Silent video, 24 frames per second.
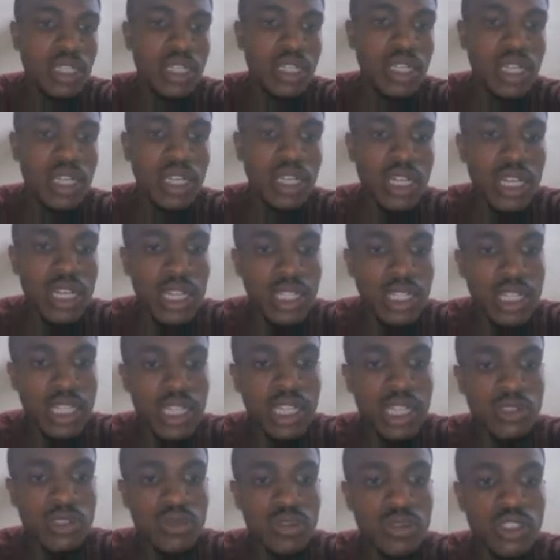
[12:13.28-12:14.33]
and the last
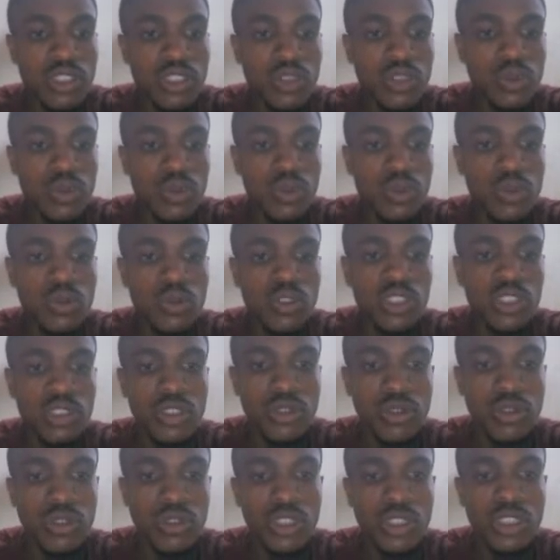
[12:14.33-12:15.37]
one is social
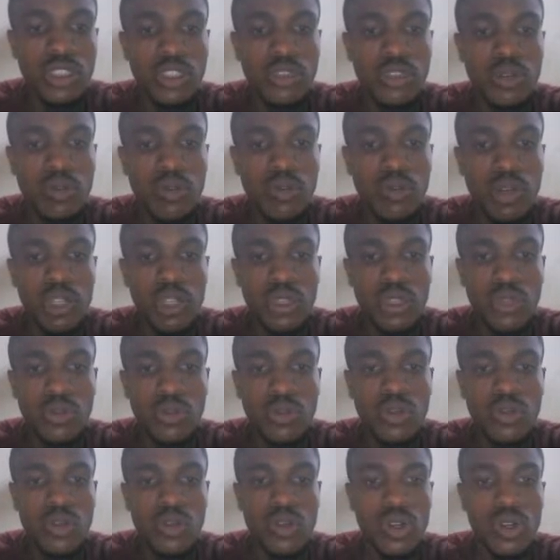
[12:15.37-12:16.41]
security number. So
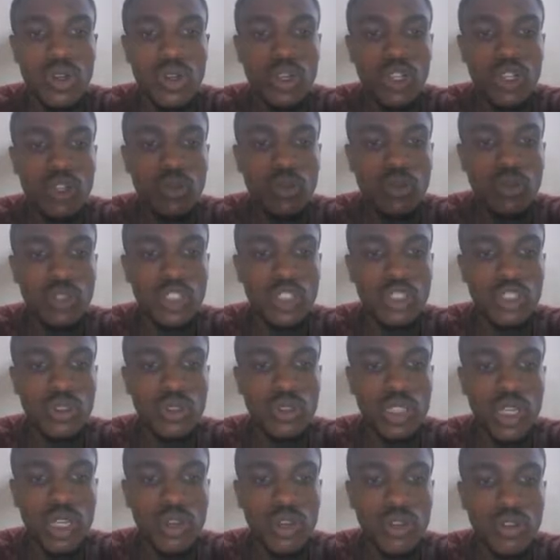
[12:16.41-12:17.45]
you want to ensure that
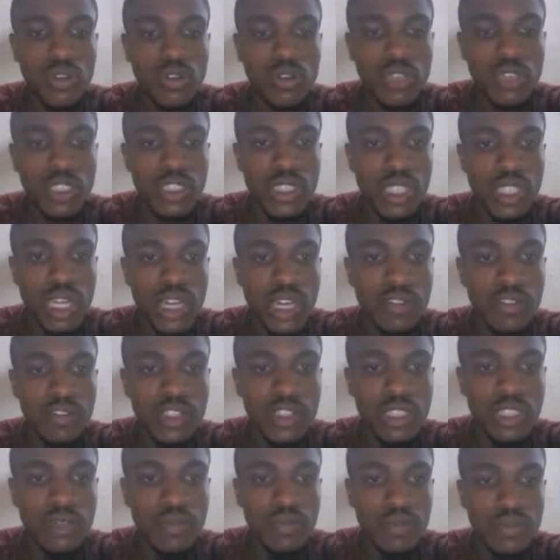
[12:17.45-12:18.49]
all of these are
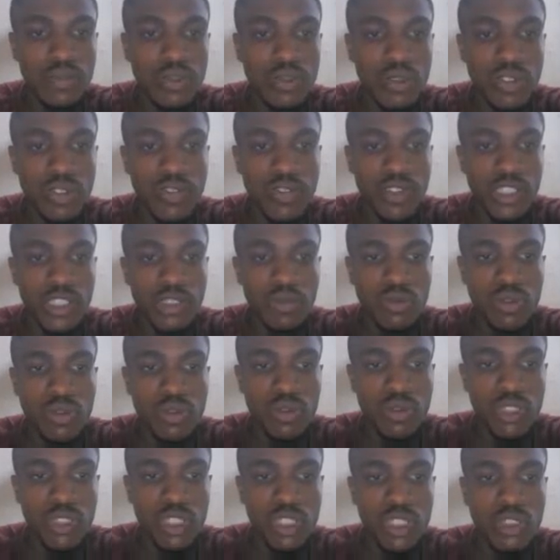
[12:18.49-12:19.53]
available. So the first thing you want to do is
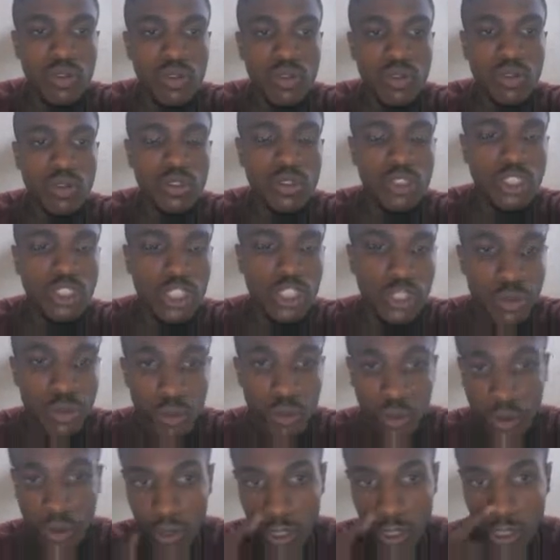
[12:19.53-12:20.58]
click on continue,
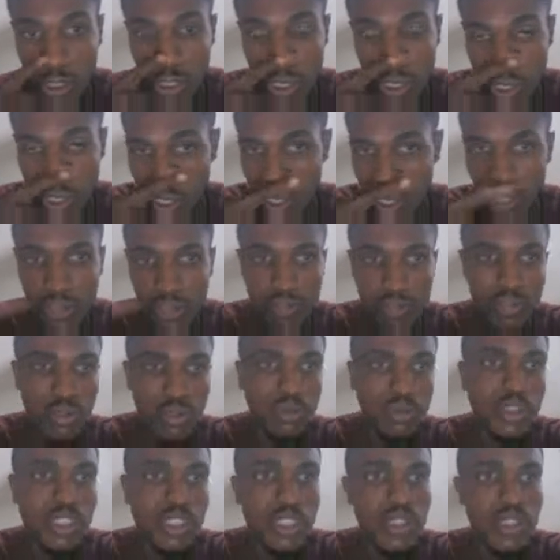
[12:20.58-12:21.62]
and from
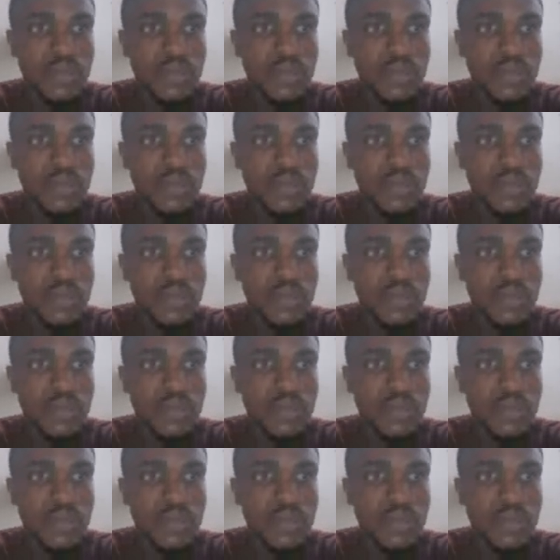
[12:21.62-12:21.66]
here